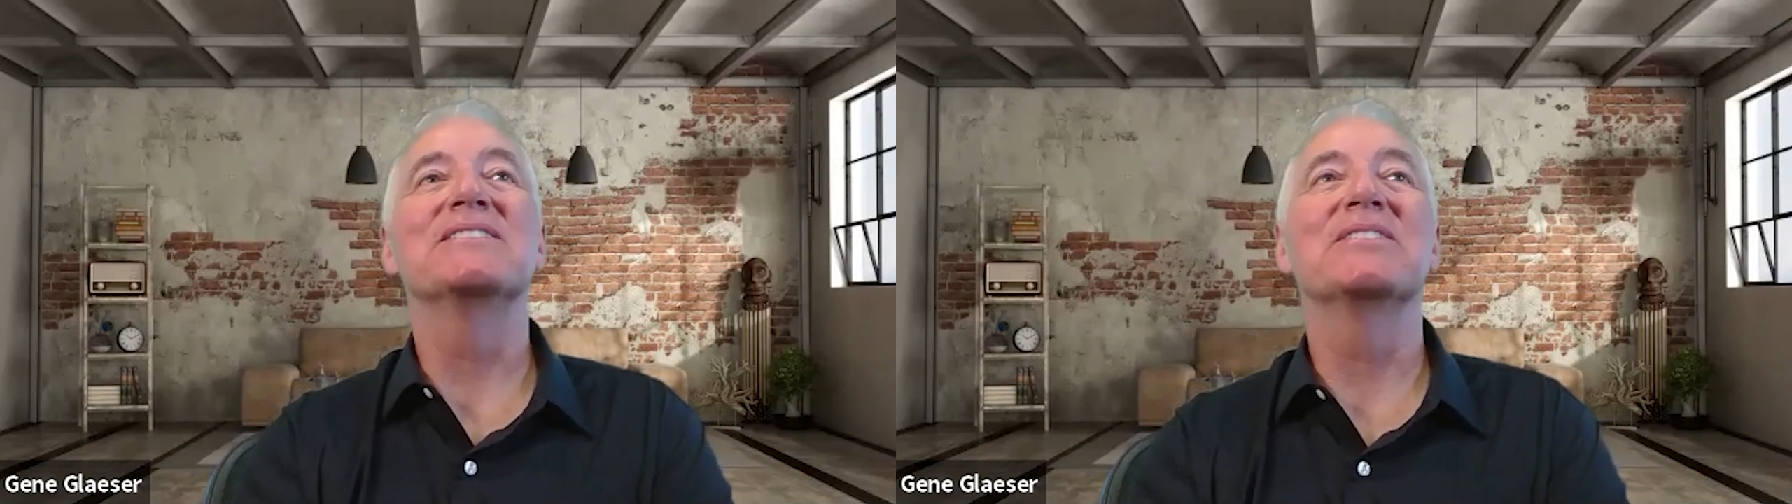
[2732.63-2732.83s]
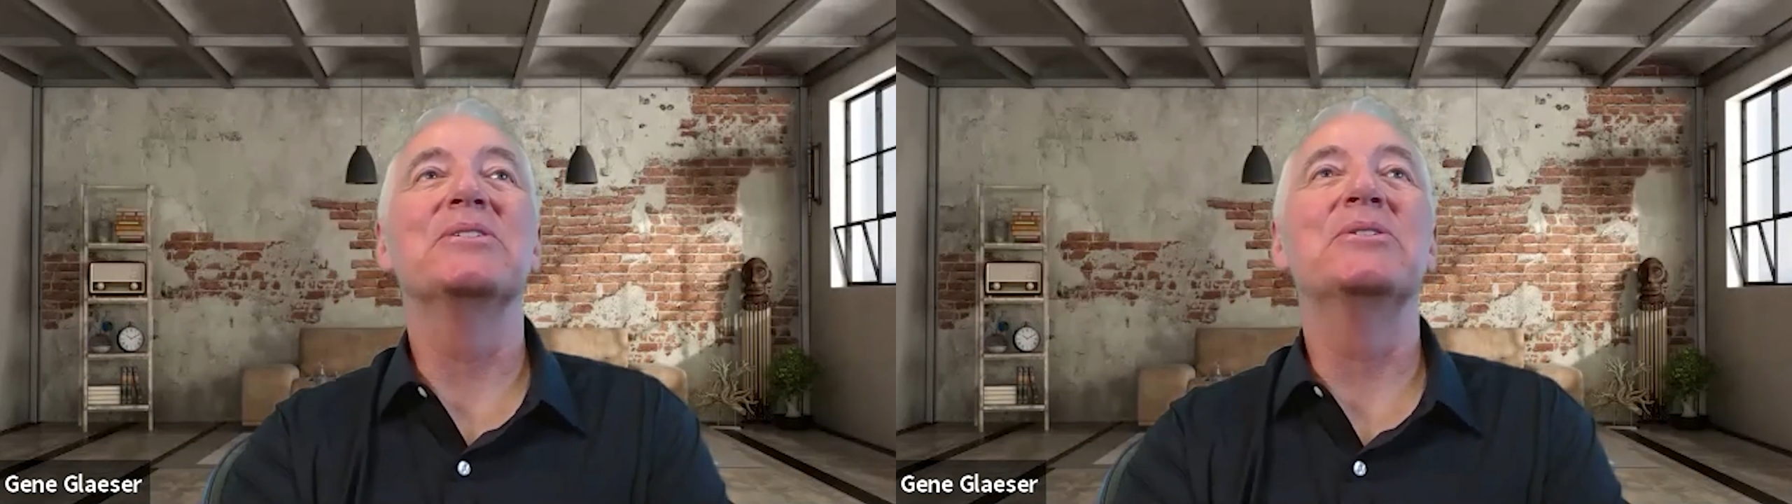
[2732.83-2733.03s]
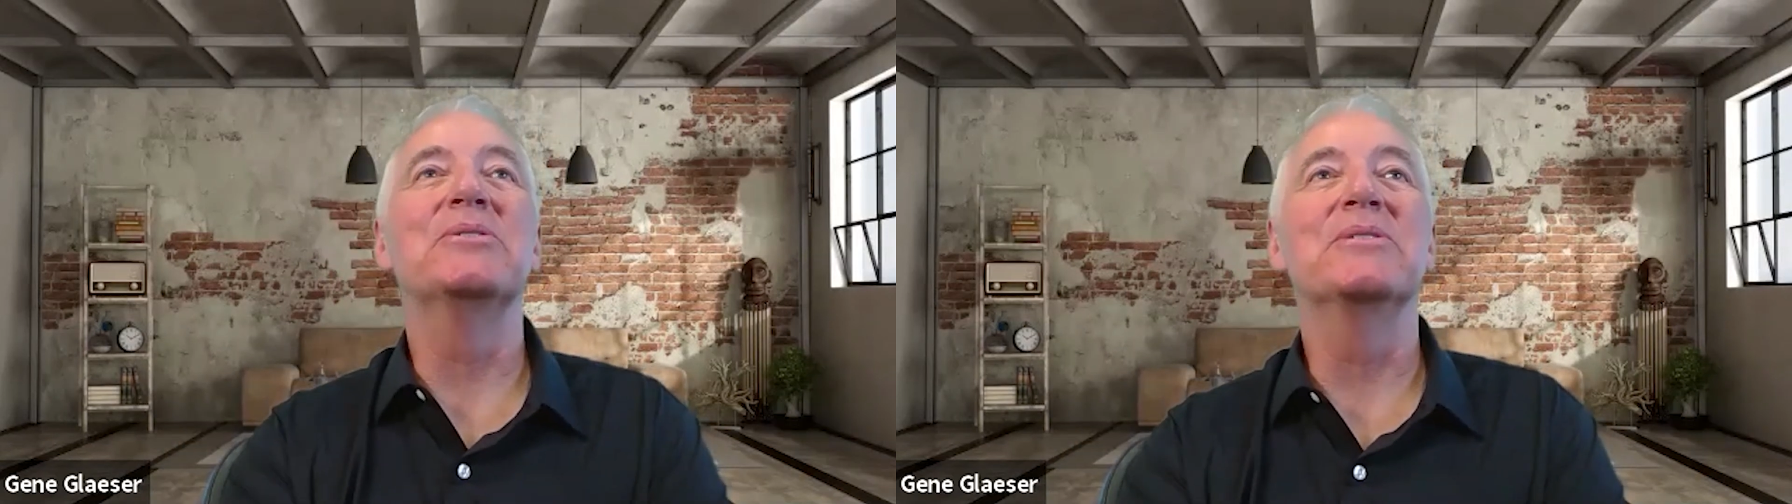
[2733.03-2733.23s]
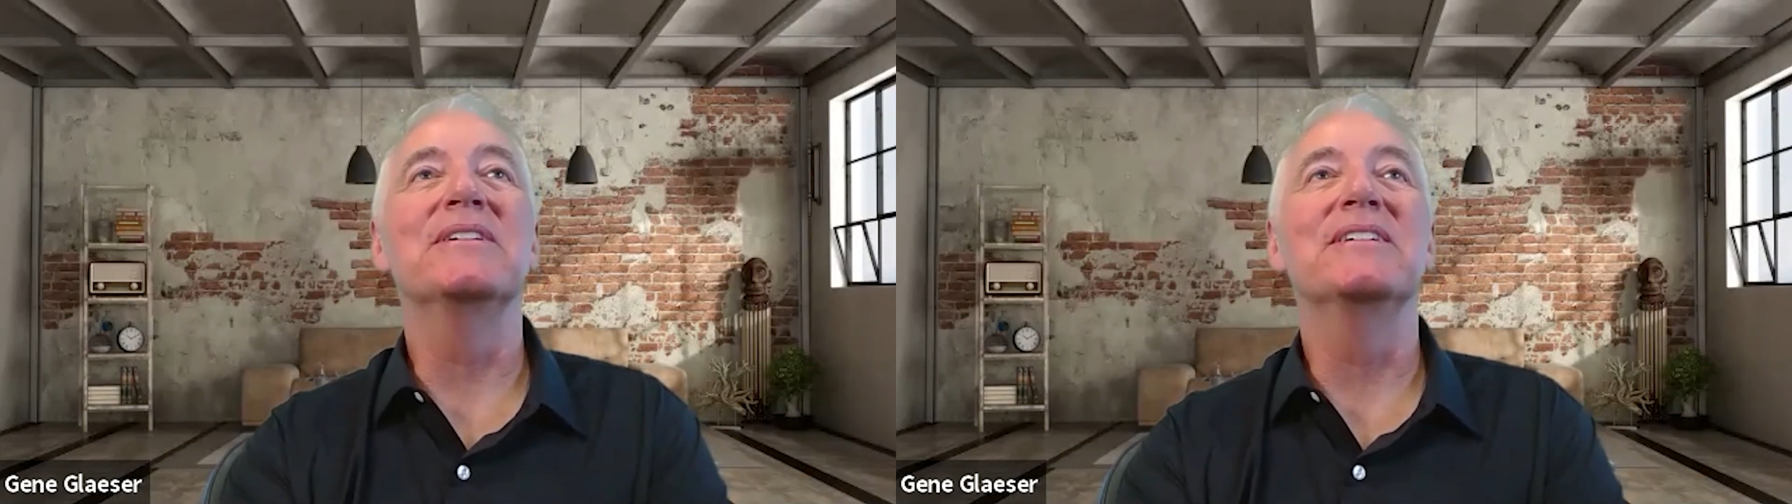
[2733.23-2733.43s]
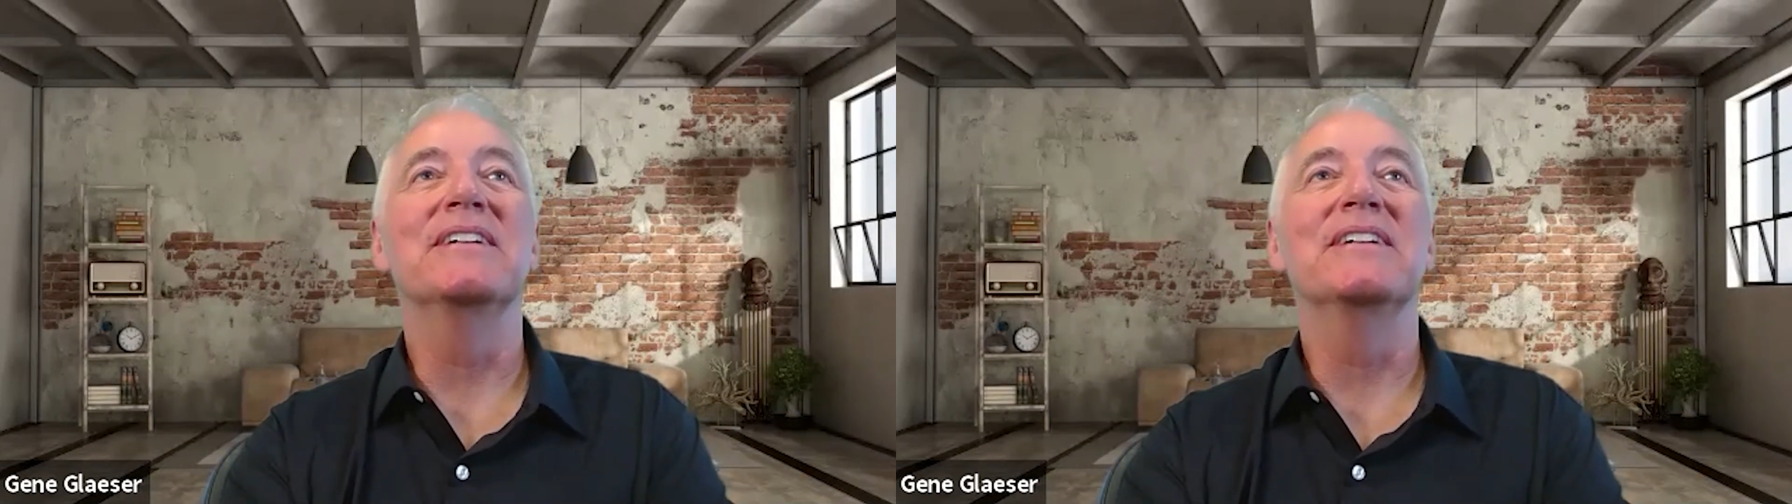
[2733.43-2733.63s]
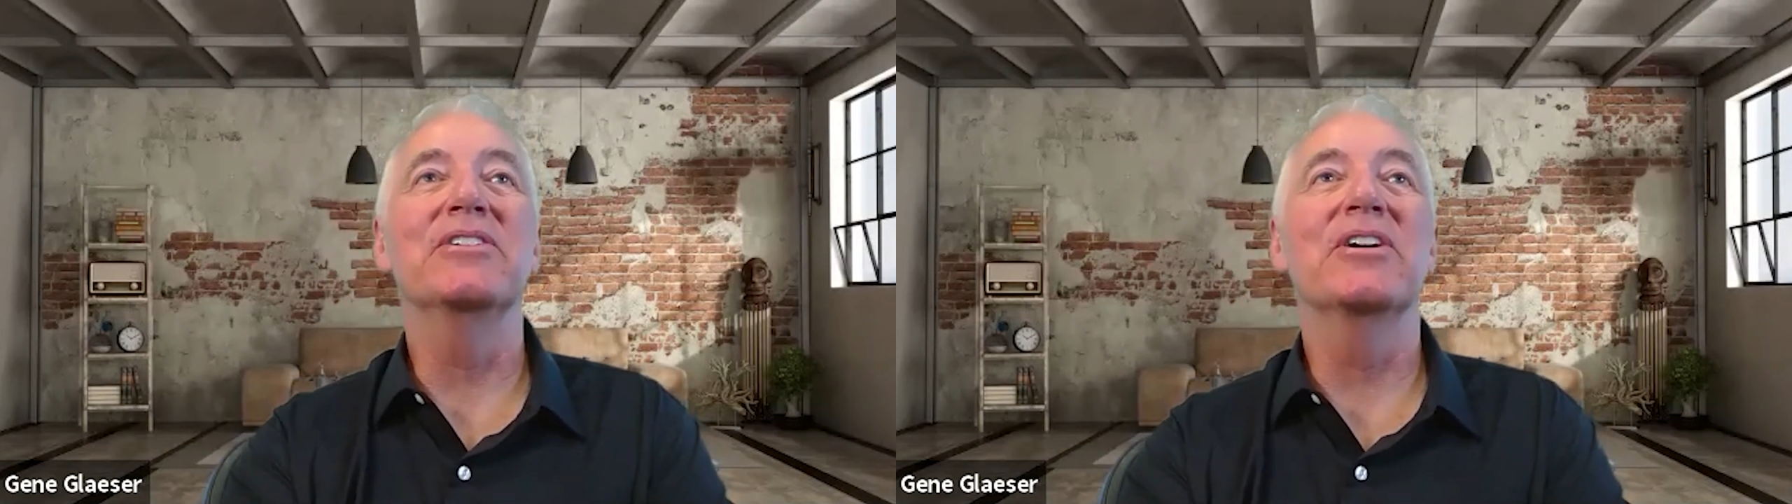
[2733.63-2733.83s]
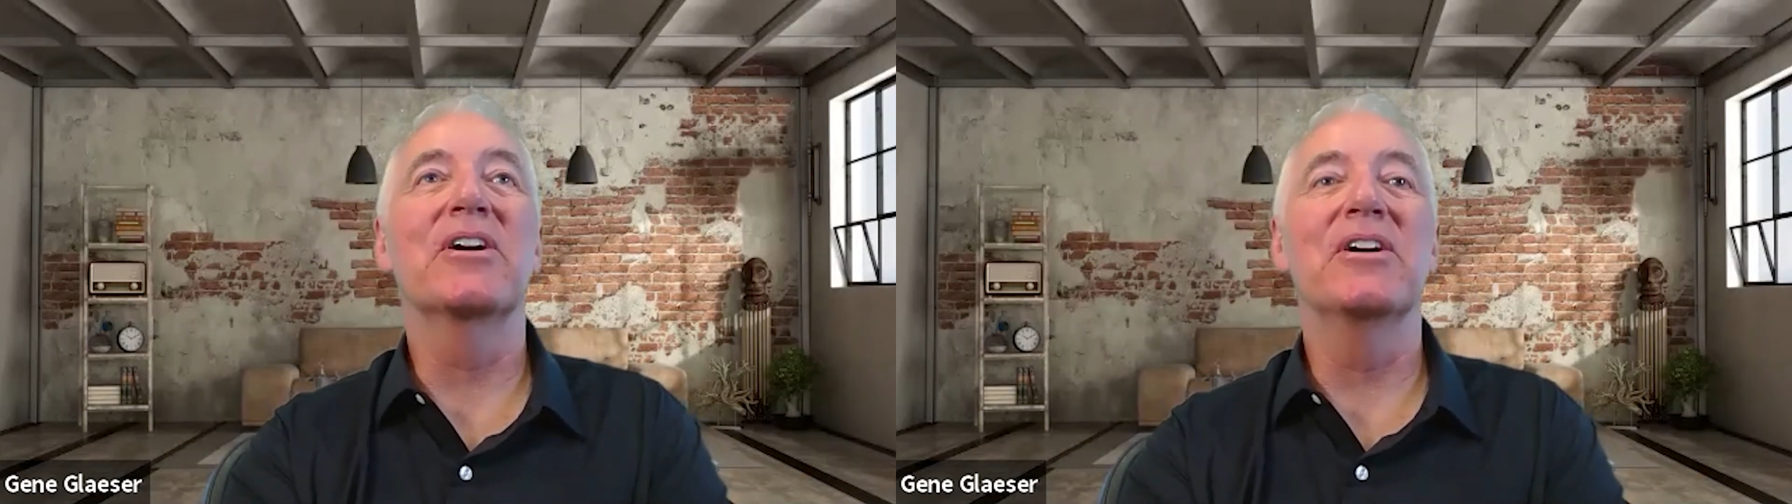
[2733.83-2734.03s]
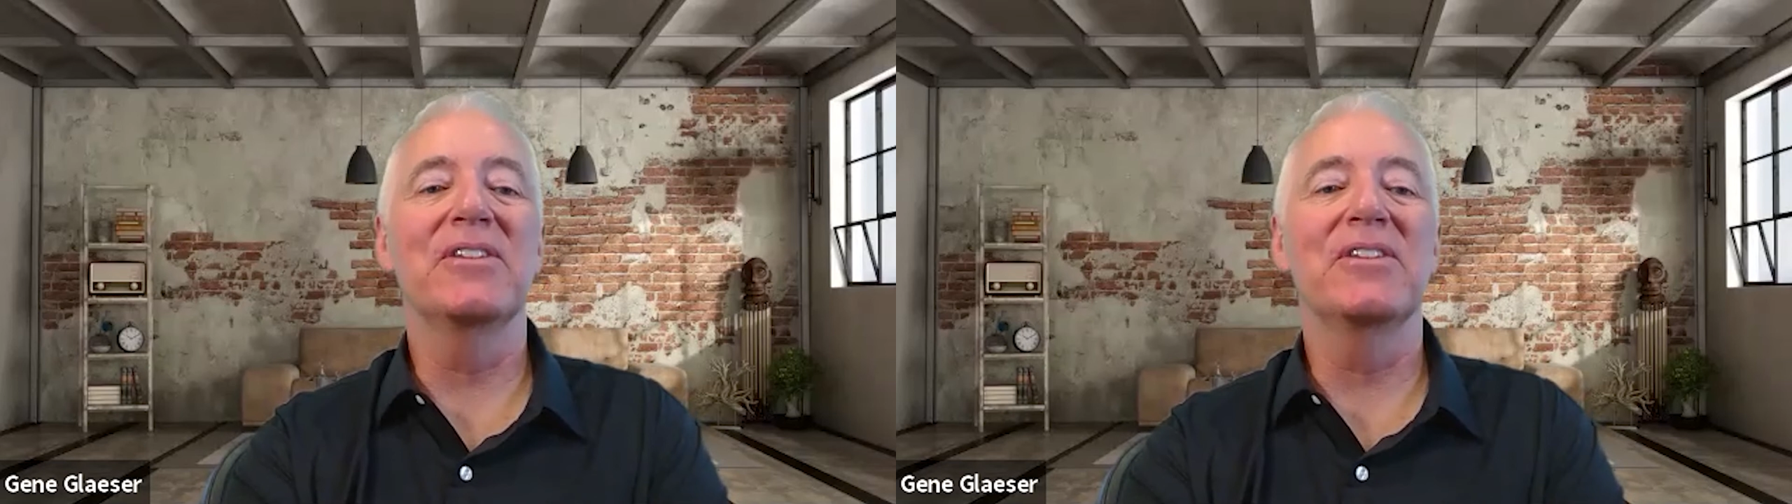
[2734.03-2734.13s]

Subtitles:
So here you are